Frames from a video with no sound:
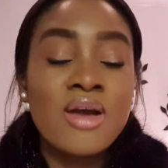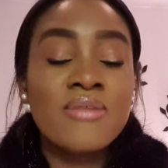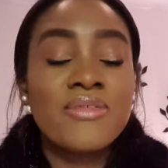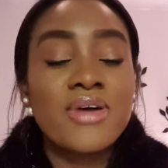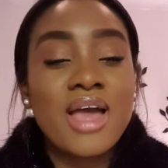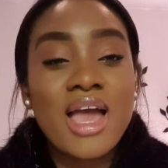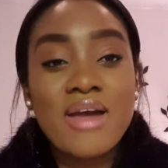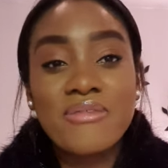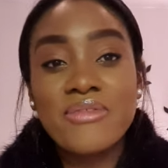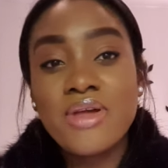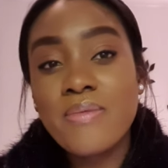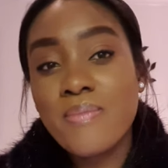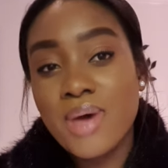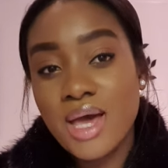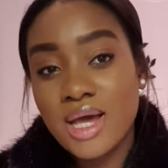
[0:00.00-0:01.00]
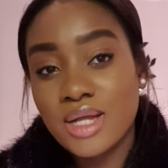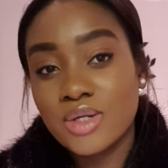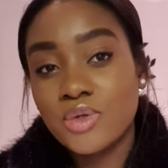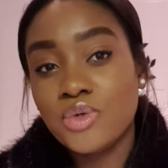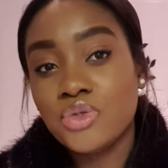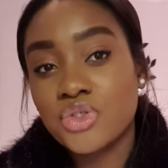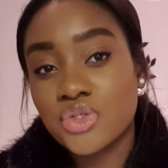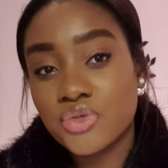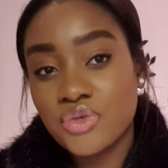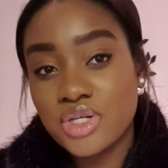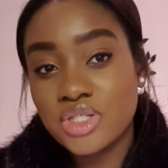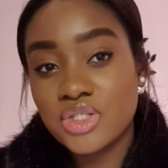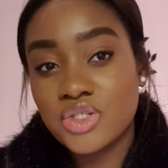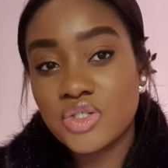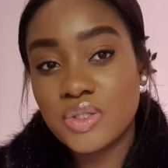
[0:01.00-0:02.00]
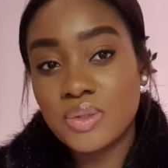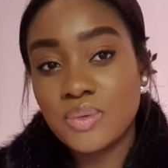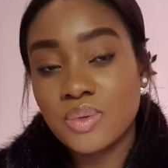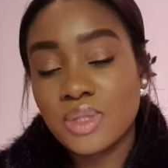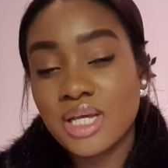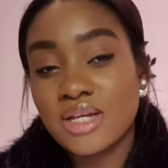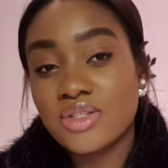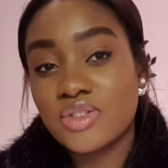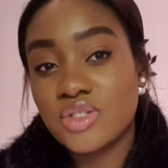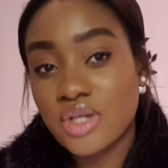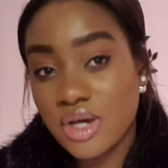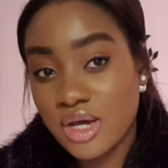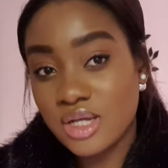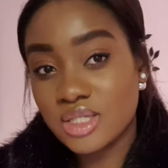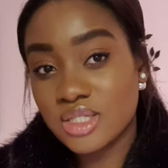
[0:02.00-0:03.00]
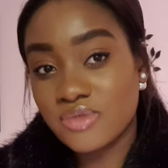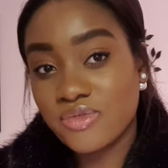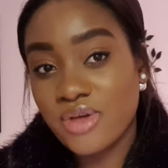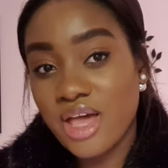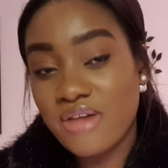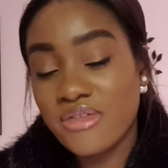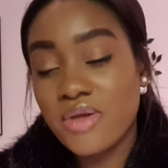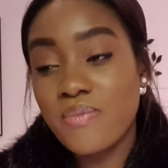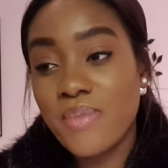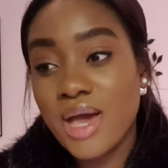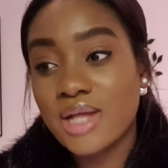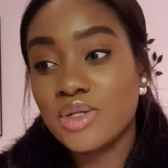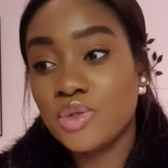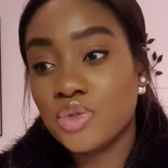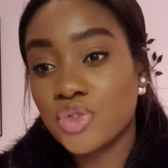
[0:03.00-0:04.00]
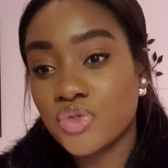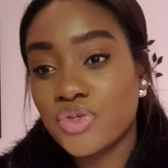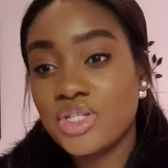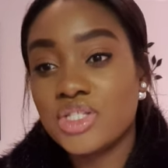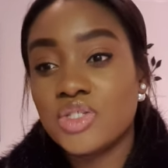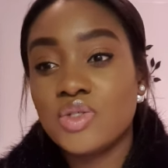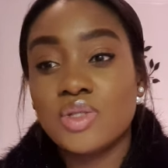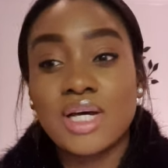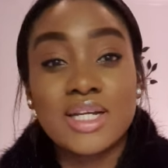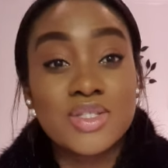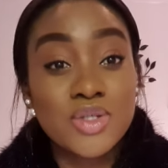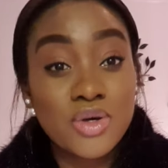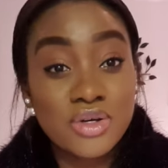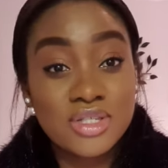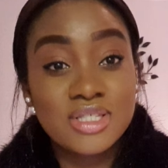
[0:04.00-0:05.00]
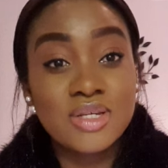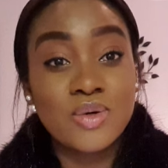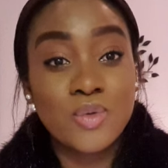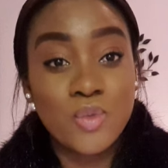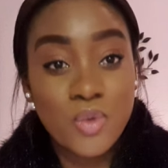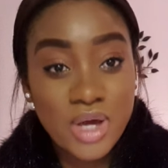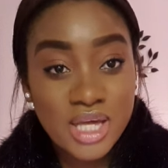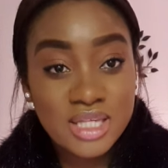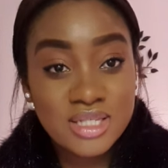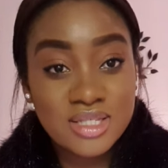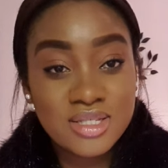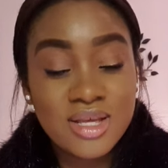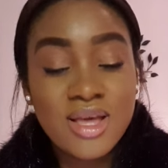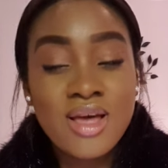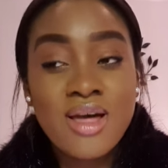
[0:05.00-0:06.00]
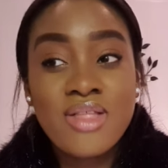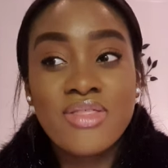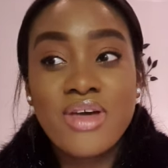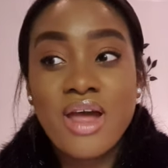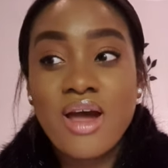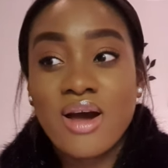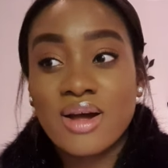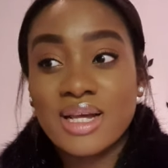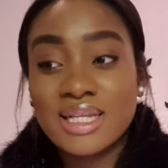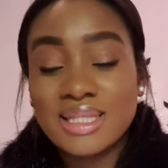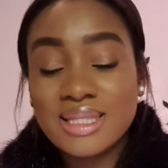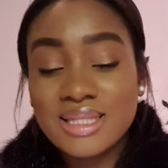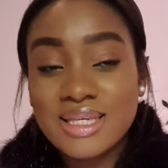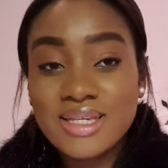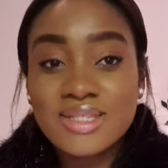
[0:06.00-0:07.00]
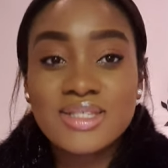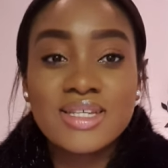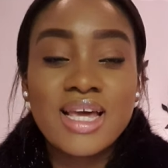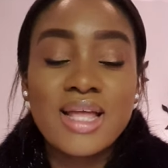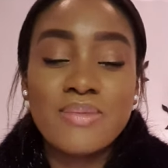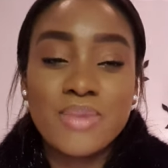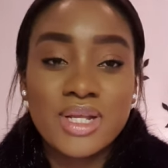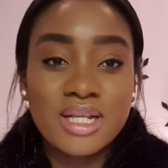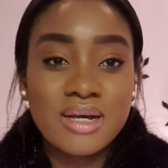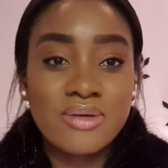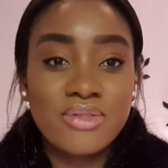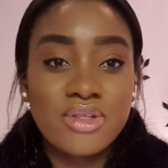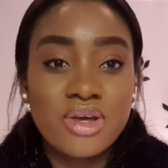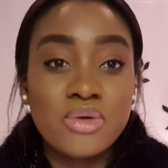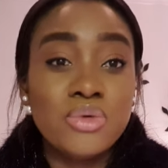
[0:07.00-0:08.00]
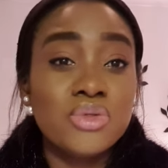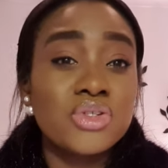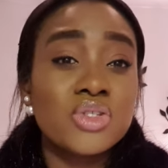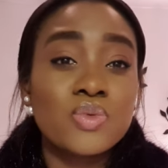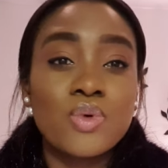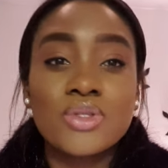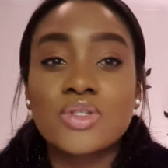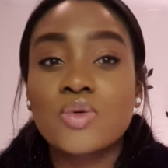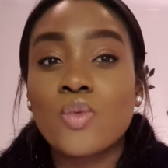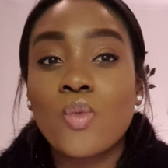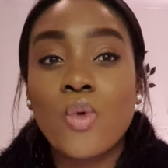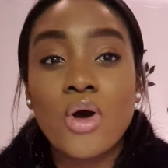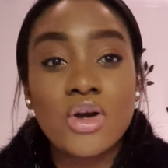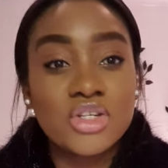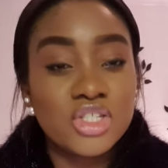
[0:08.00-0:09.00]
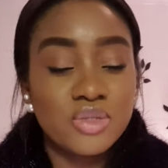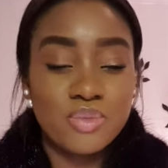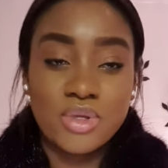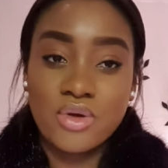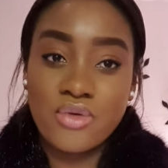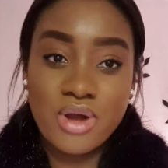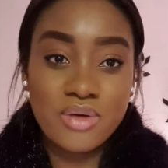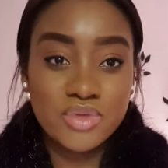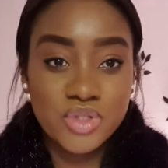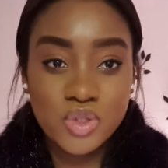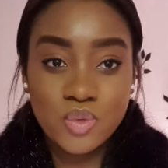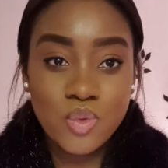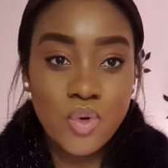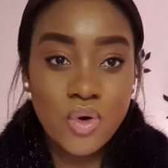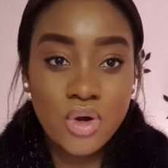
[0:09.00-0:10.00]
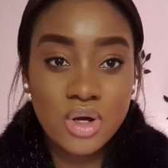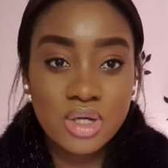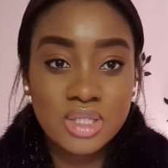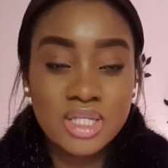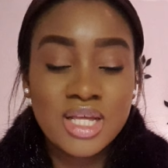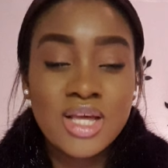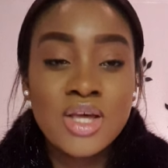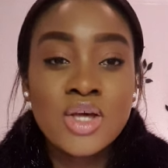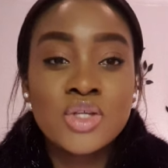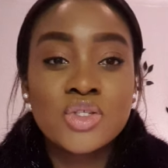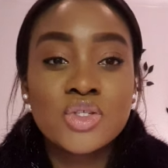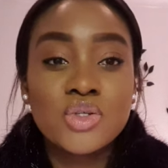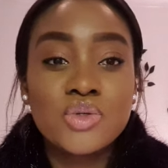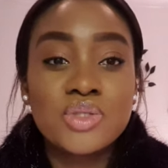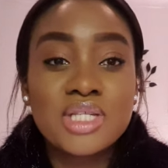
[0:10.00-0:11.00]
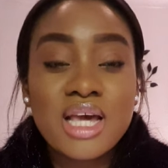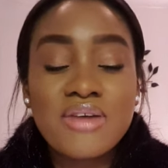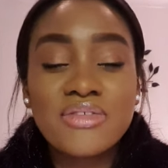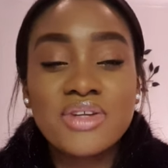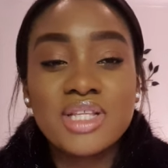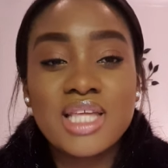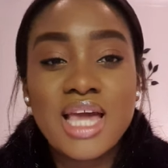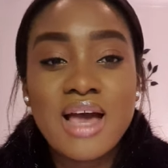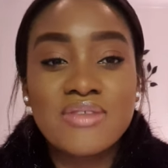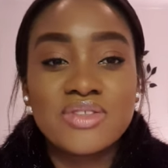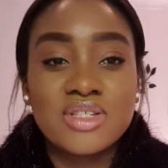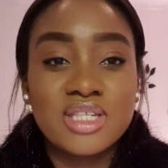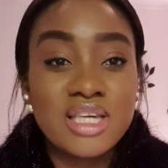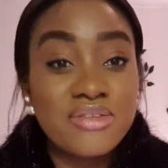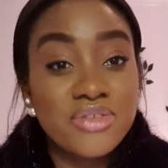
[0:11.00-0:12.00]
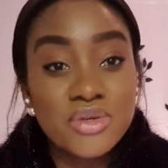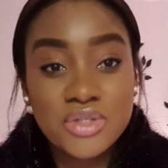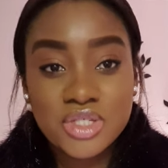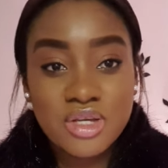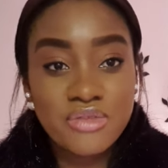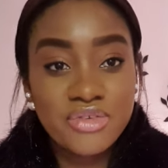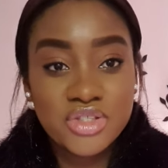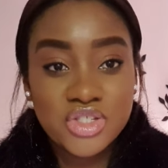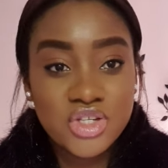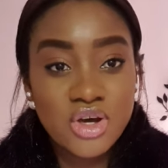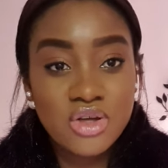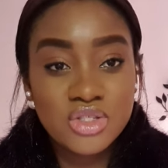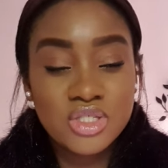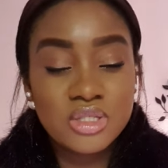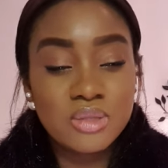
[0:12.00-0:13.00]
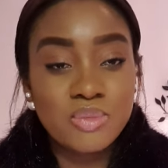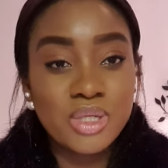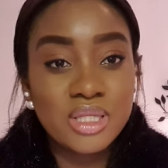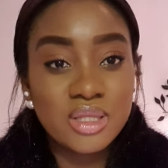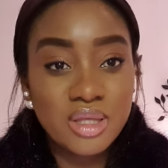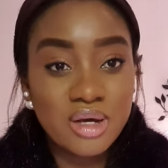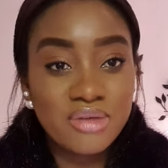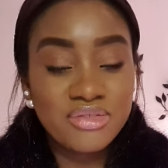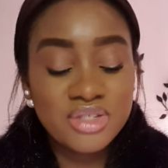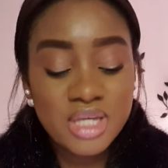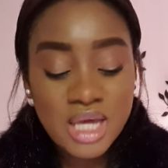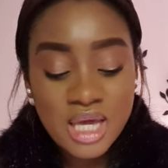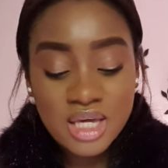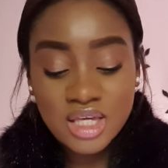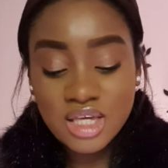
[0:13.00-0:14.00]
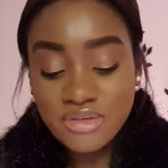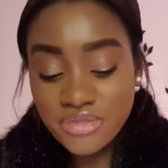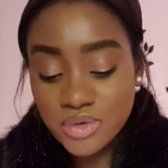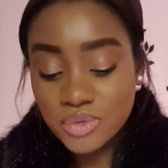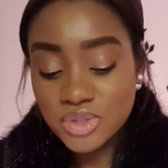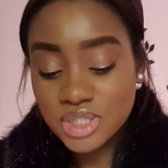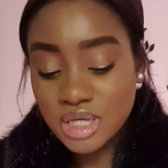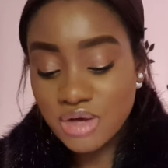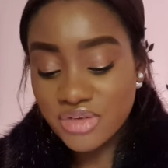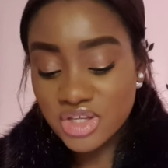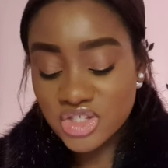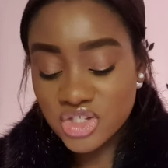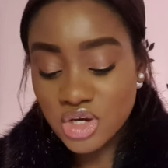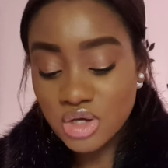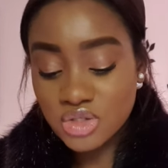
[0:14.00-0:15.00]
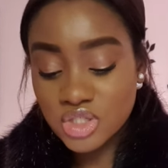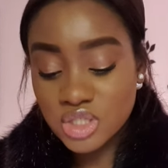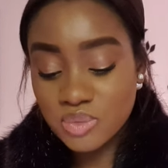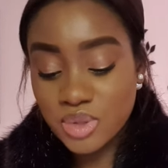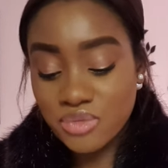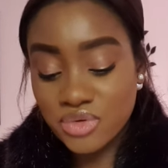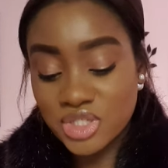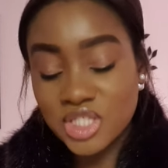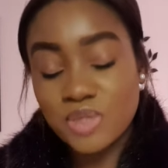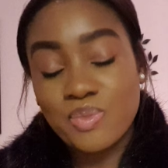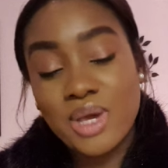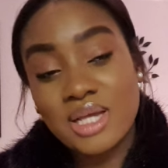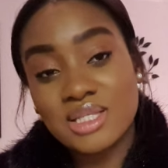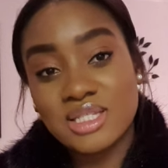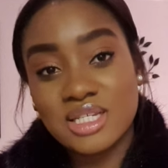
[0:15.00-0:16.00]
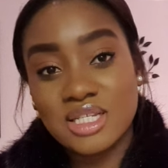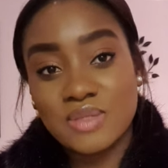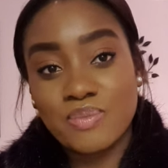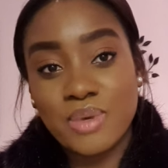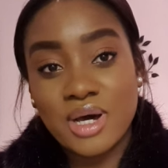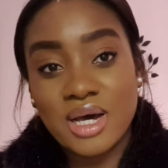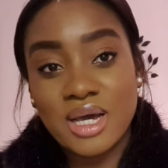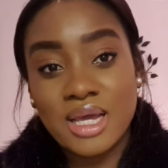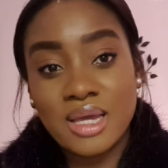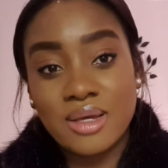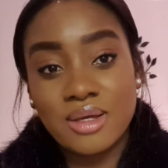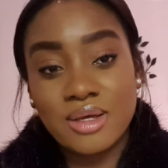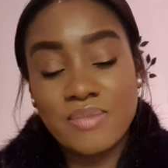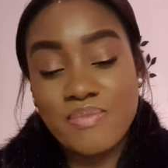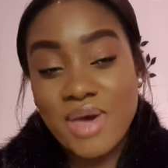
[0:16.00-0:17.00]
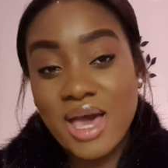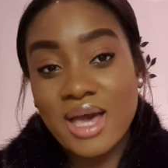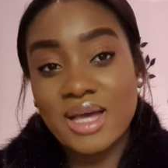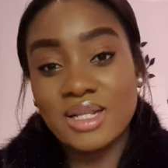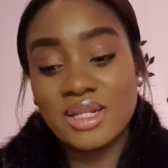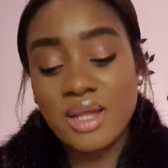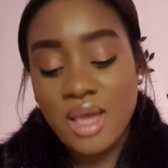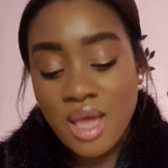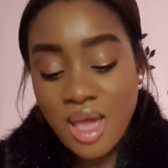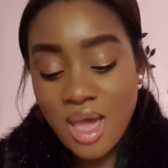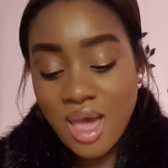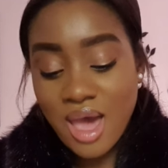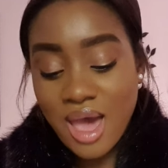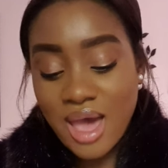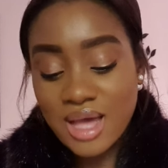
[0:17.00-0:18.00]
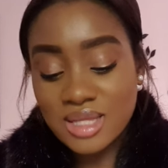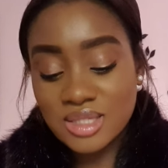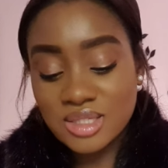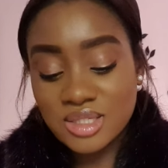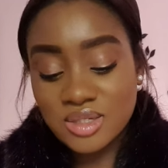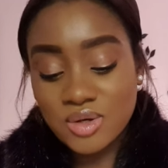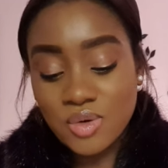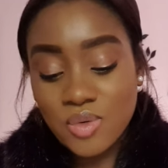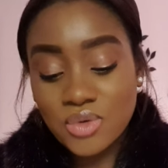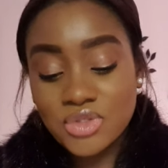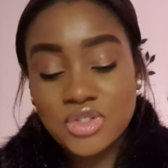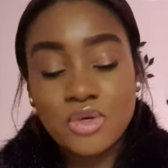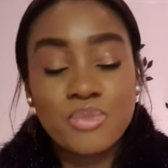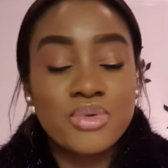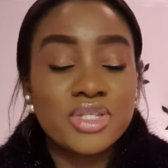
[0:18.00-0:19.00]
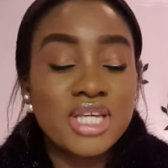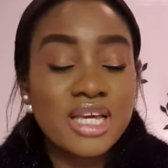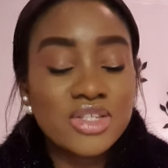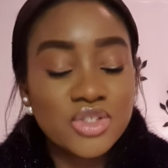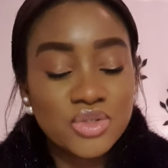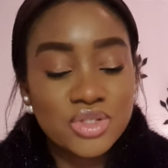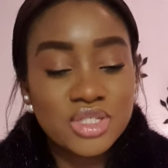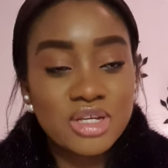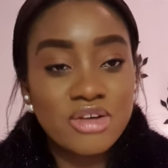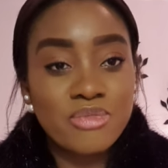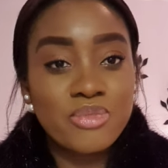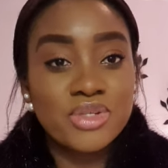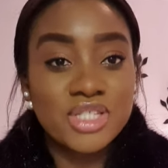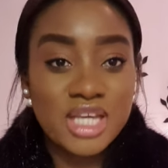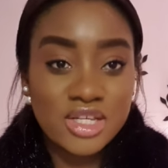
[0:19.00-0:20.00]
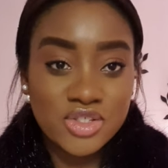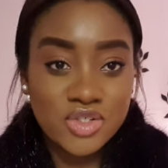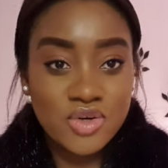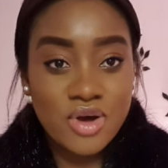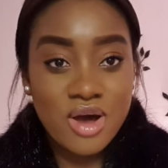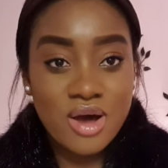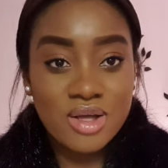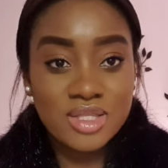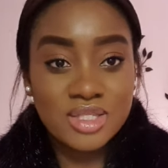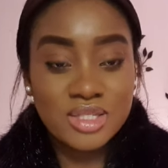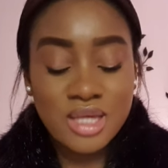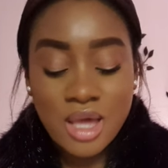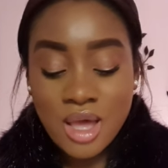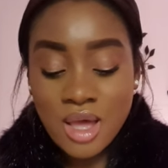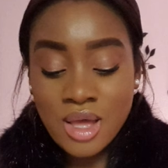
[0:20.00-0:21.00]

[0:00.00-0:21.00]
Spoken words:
For every man who treats you like dirt, for every man who treats you like toxic waste, there are at least 10 men out there who just want to worship the ground you walk on. So you definitely have to give yourself a chance to be loved, give yourself a chance to be respected by a man, and also protect yourself, protect your heart.